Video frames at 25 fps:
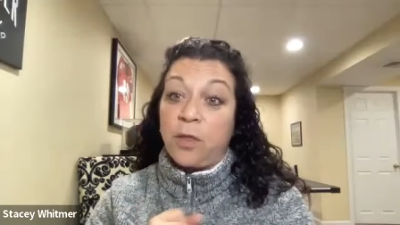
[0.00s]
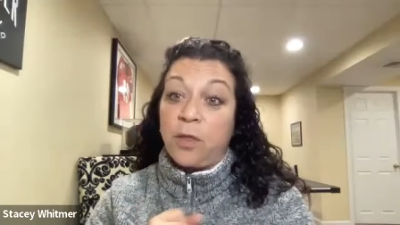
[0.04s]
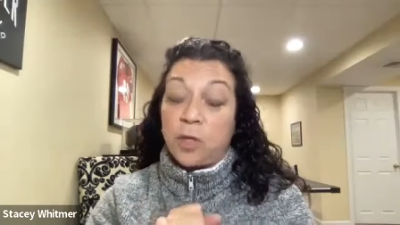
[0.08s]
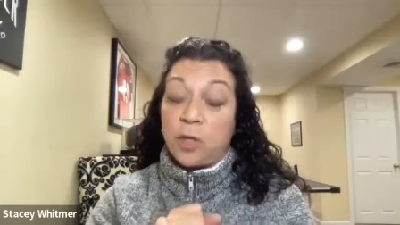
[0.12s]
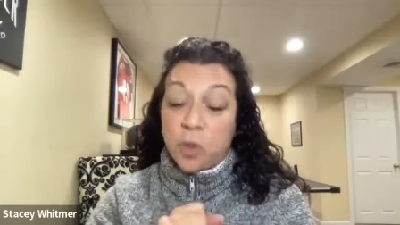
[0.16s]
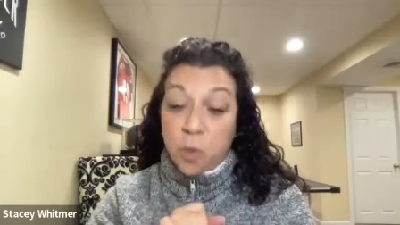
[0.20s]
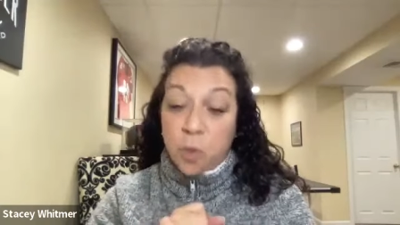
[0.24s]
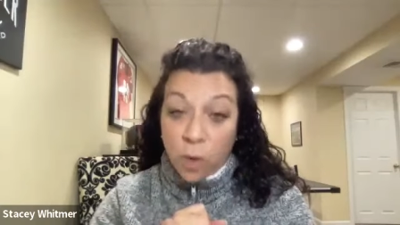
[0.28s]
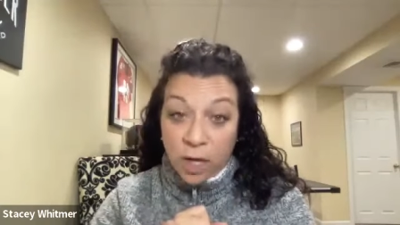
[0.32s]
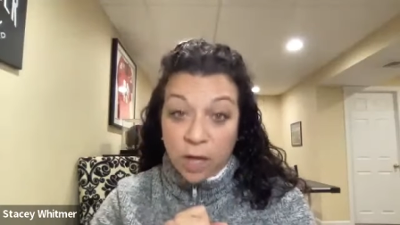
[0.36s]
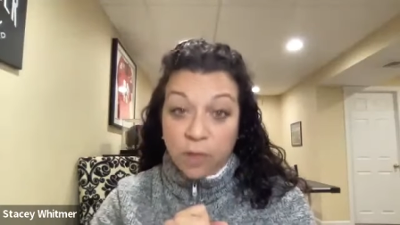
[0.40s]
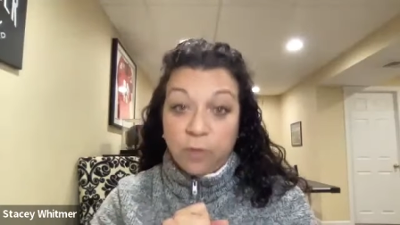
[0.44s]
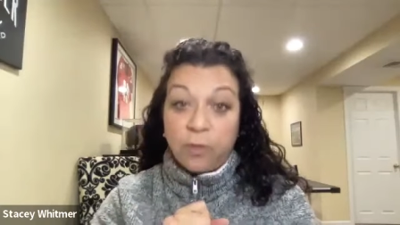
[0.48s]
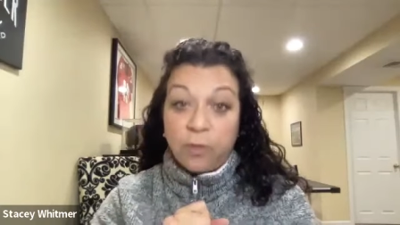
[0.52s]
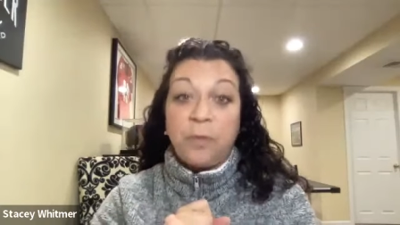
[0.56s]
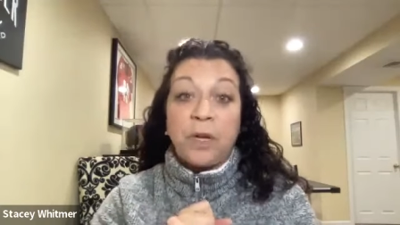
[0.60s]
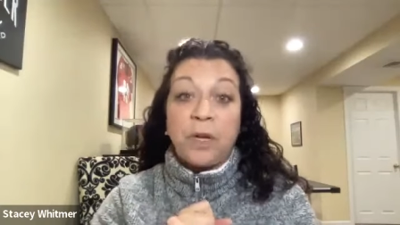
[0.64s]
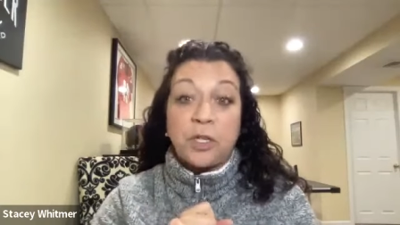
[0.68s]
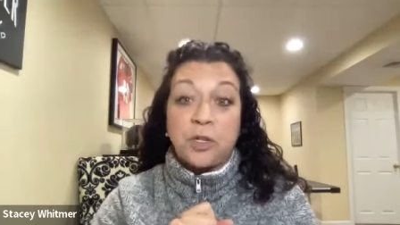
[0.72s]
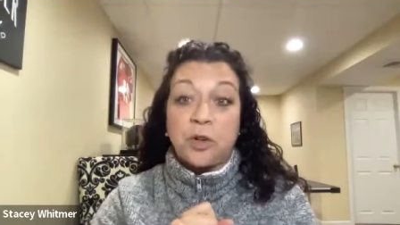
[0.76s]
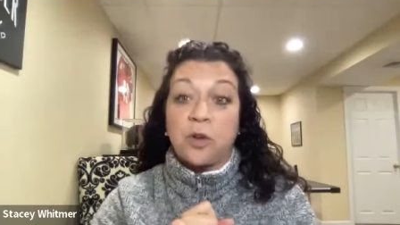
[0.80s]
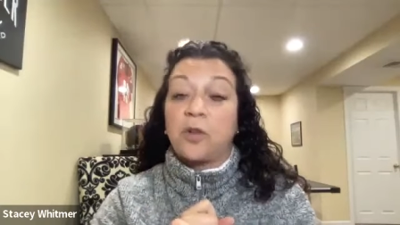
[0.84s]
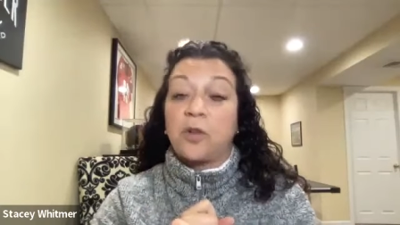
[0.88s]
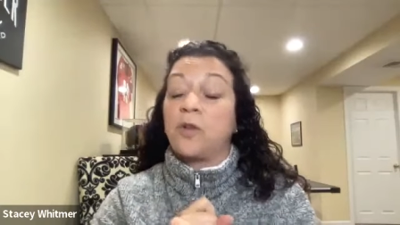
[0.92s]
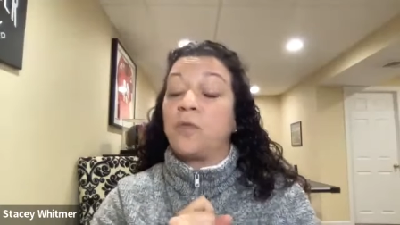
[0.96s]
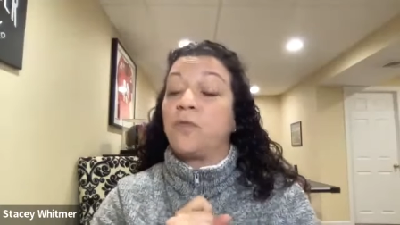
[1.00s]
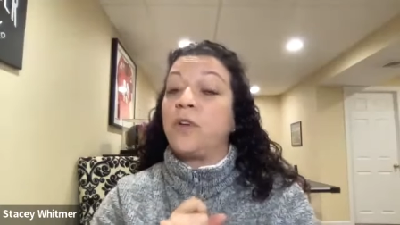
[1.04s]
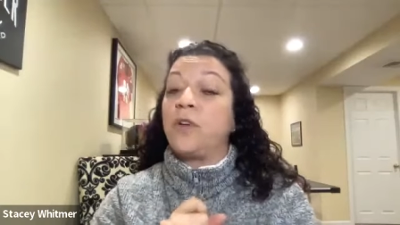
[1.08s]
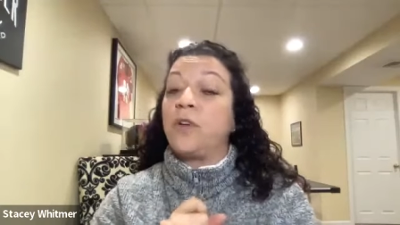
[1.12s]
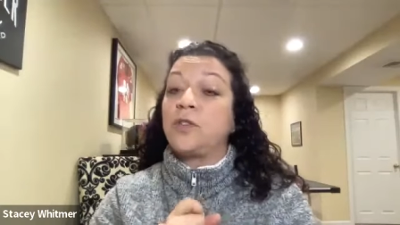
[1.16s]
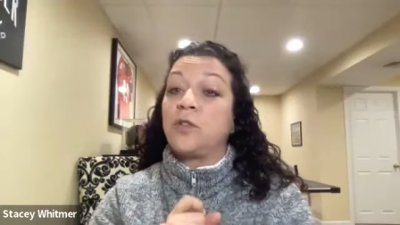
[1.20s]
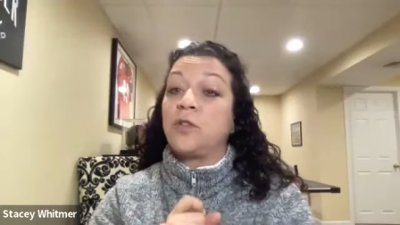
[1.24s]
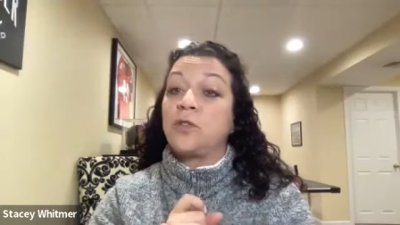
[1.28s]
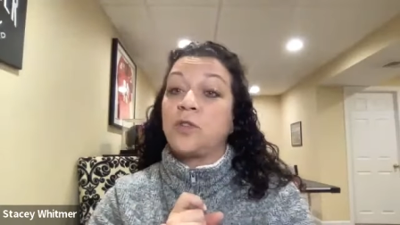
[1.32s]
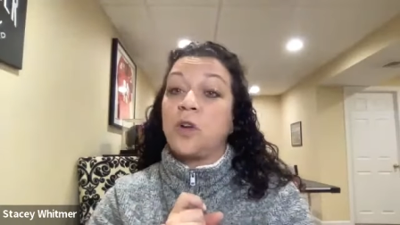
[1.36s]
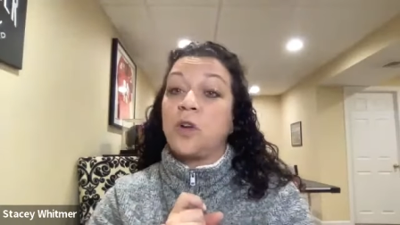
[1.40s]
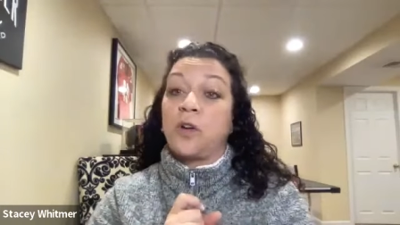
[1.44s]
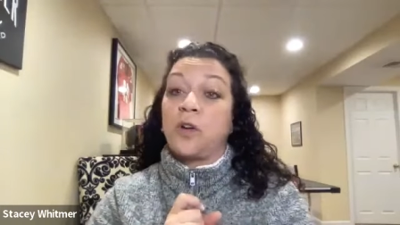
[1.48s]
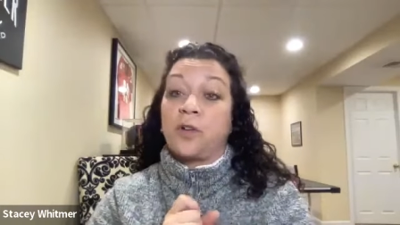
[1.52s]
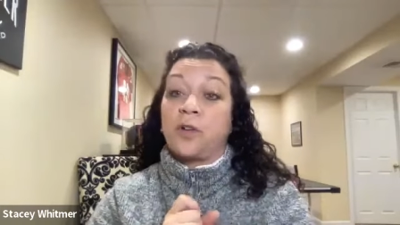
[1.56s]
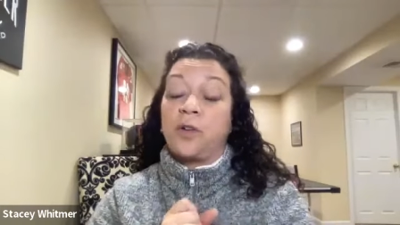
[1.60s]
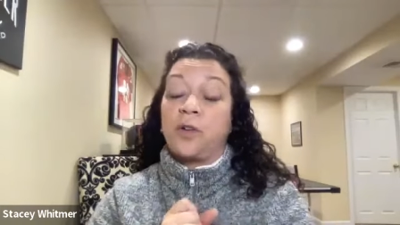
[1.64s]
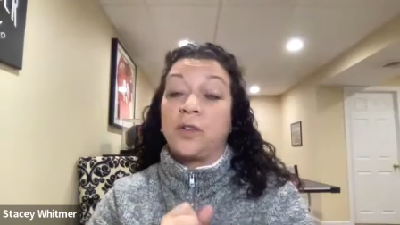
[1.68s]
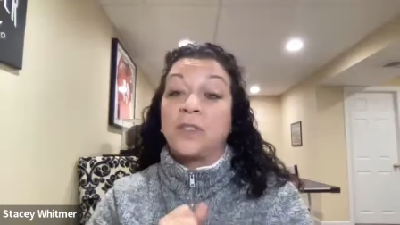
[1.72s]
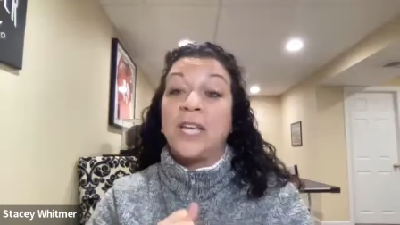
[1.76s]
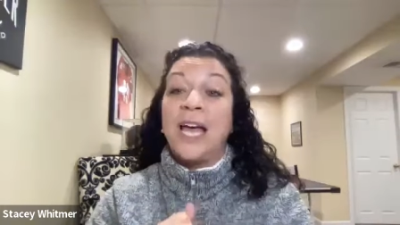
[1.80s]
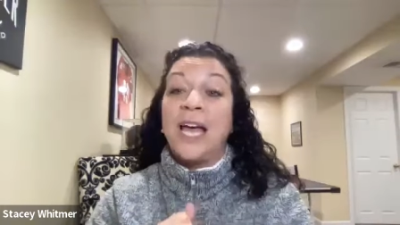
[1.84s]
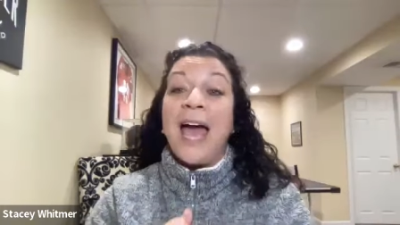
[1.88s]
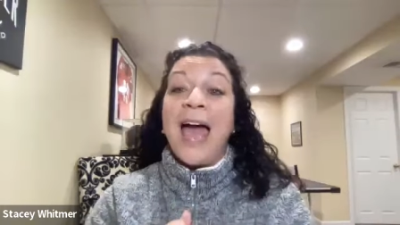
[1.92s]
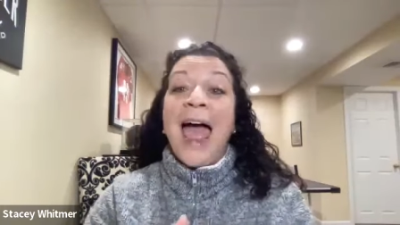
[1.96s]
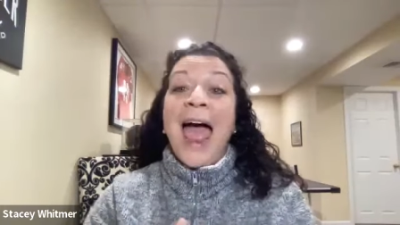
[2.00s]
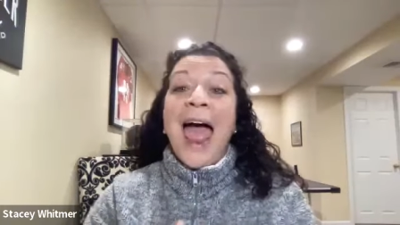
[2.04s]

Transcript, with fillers: there were 23 research articles,